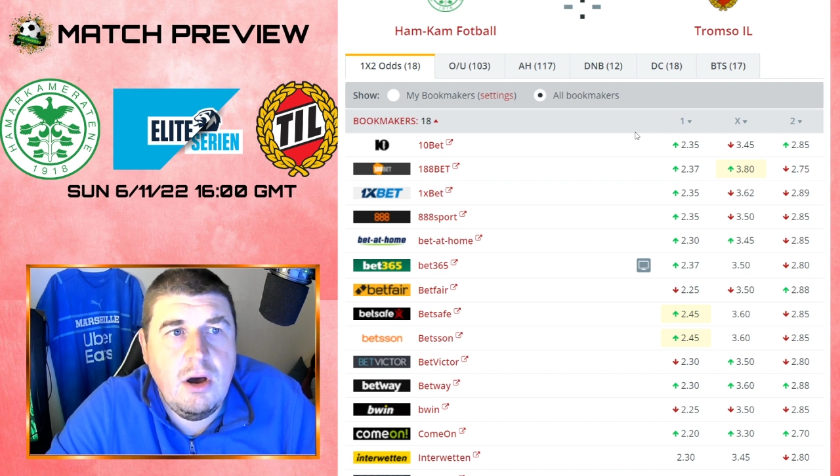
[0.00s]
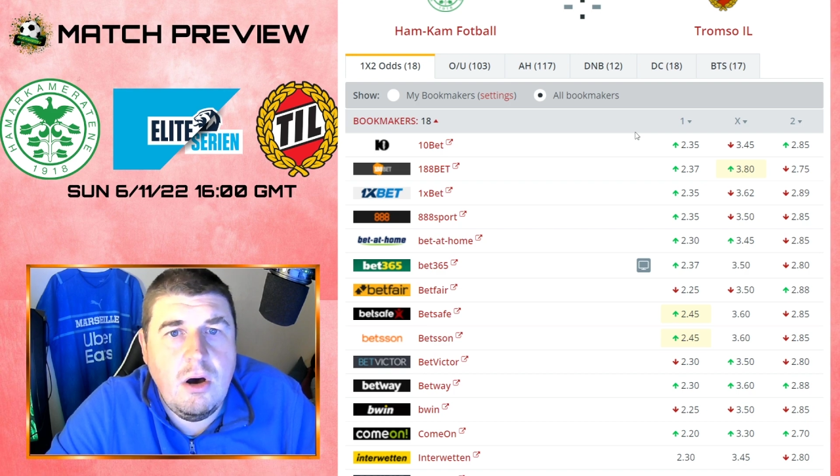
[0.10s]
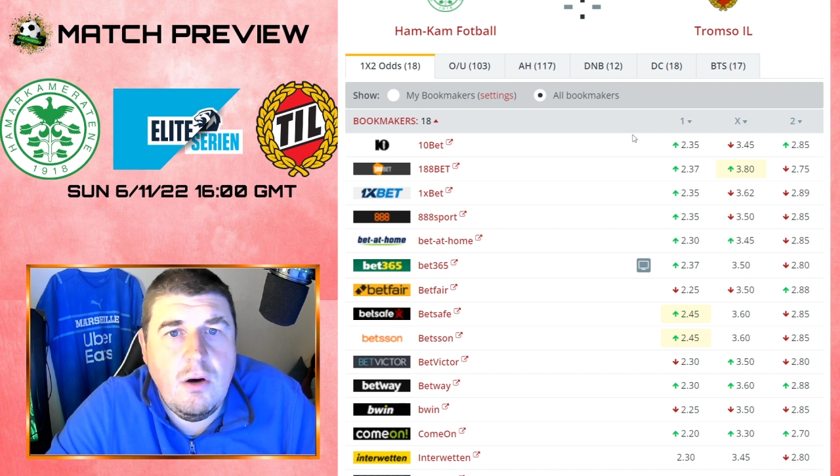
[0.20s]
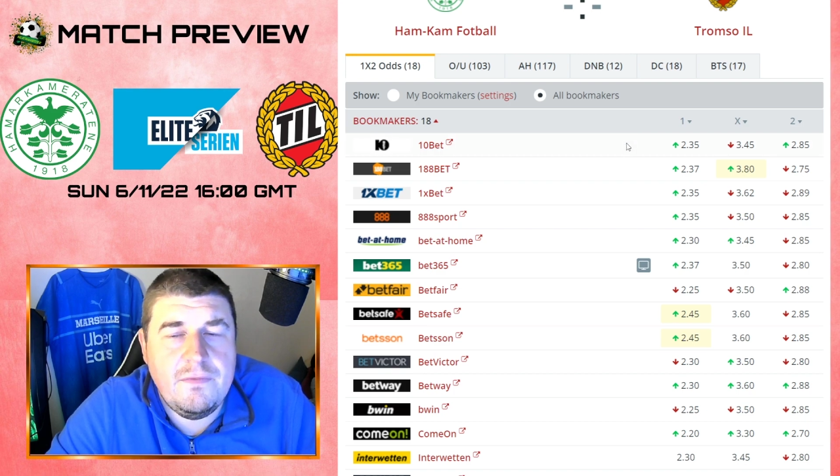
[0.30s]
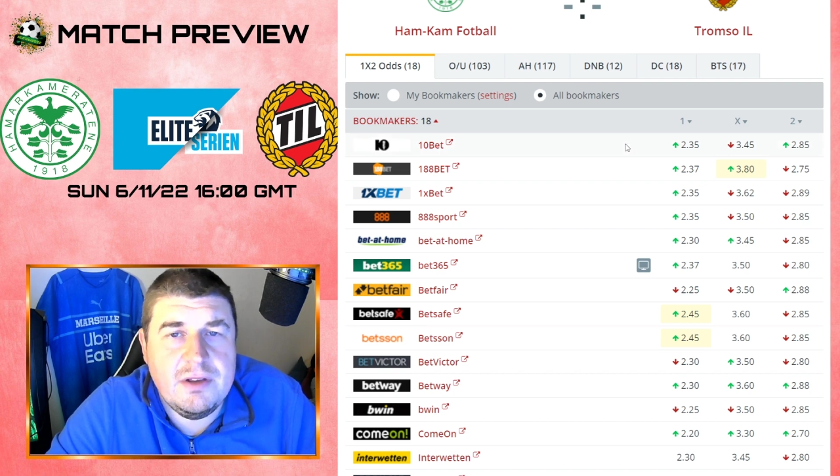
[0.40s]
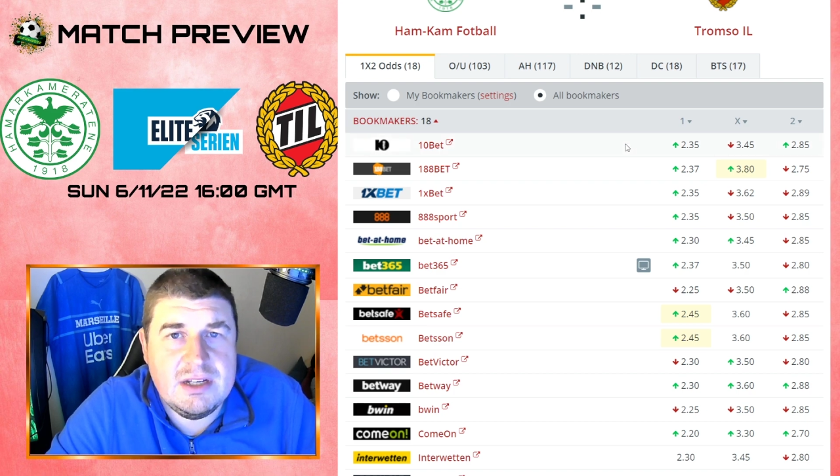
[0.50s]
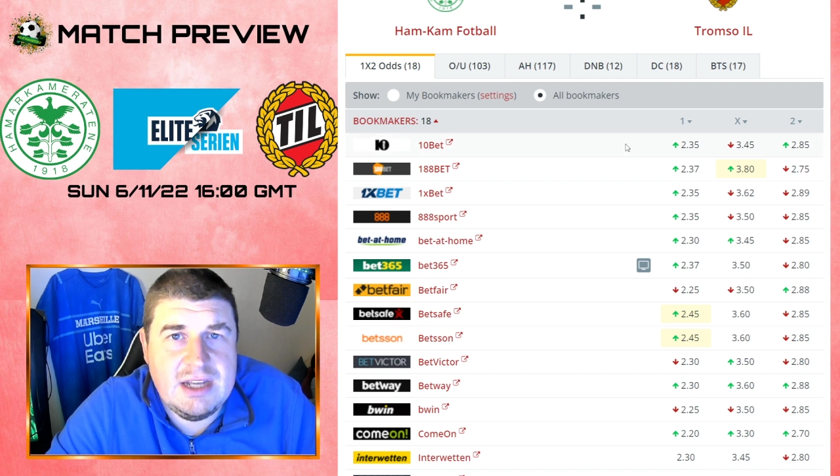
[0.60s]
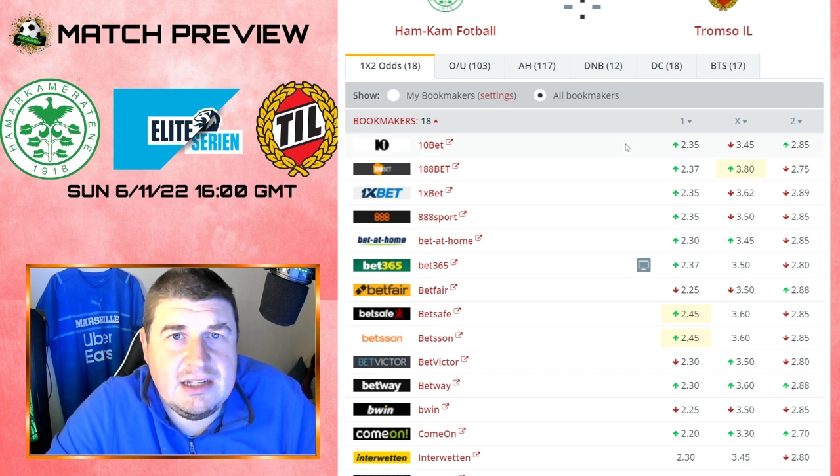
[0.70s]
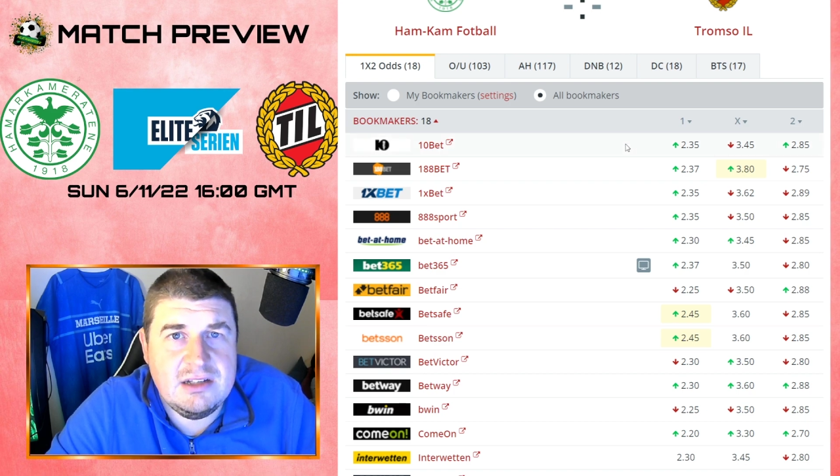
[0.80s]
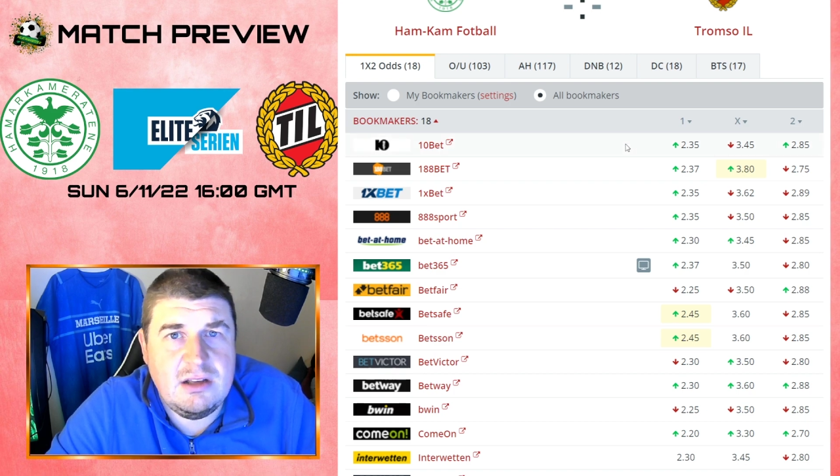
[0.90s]
of the
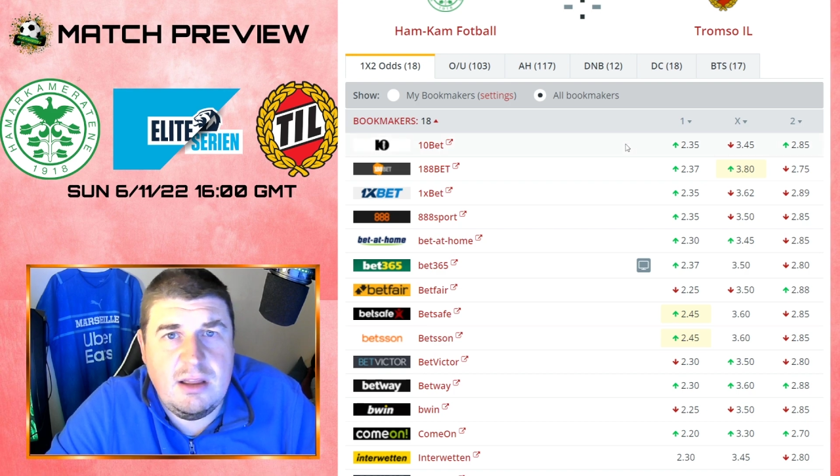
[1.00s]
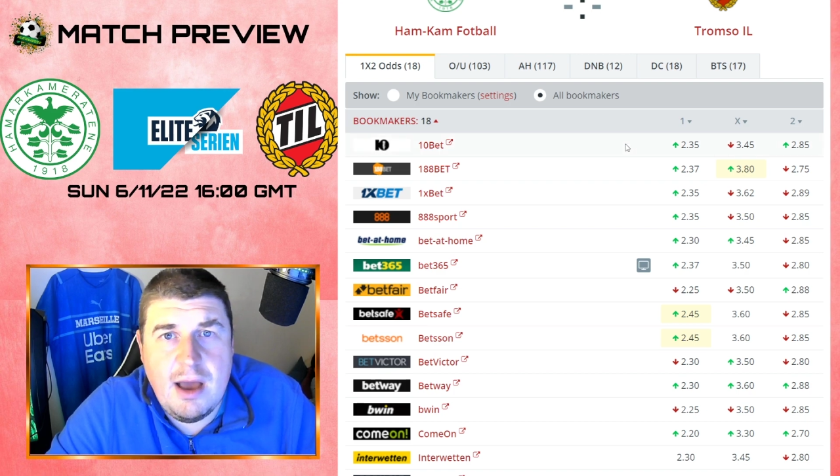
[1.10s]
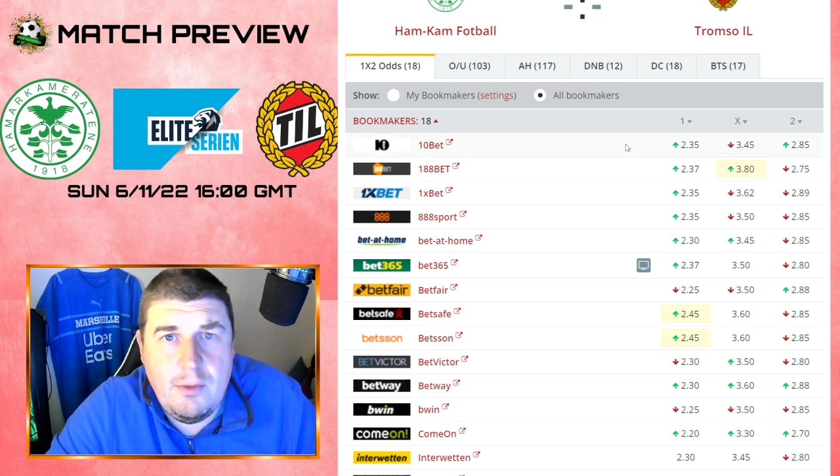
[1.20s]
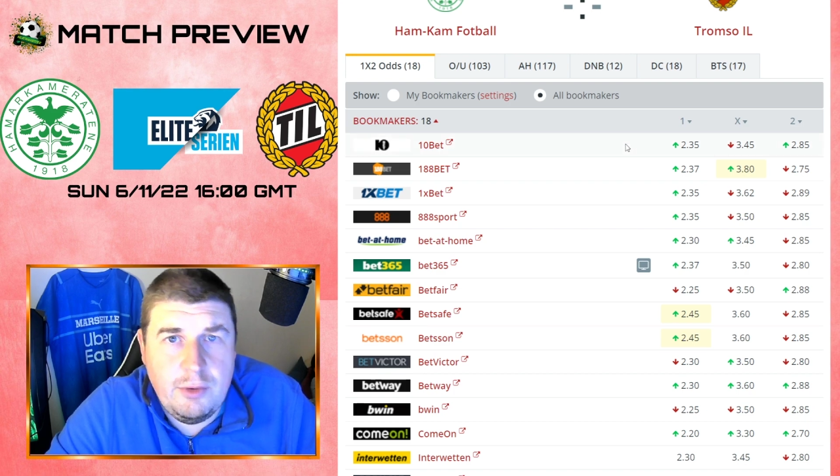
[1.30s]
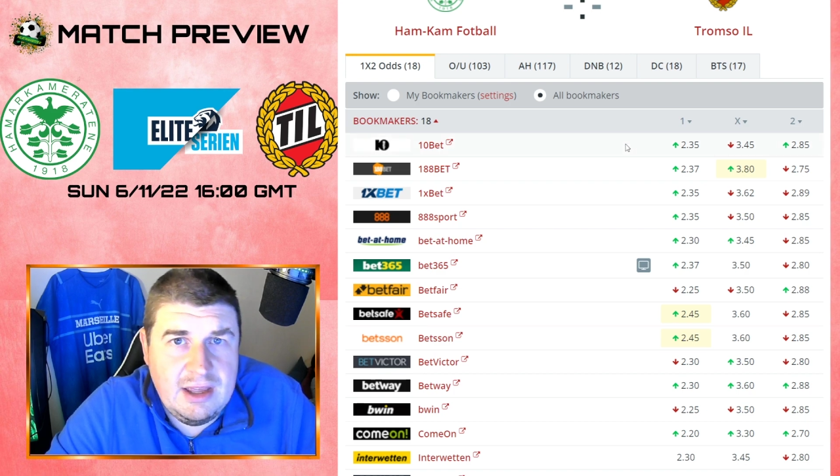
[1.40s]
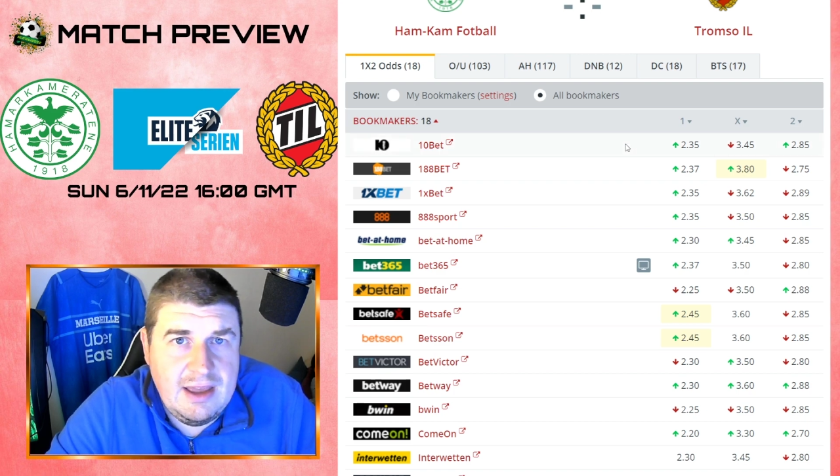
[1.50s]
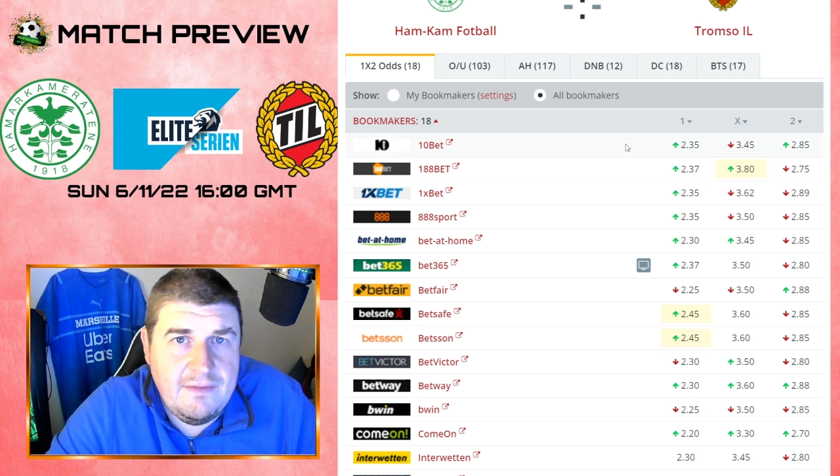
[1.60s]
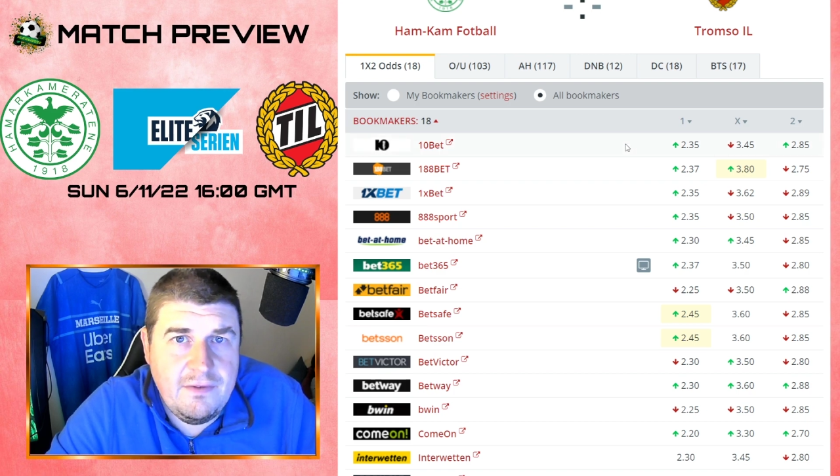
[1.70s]
season, so they might want to give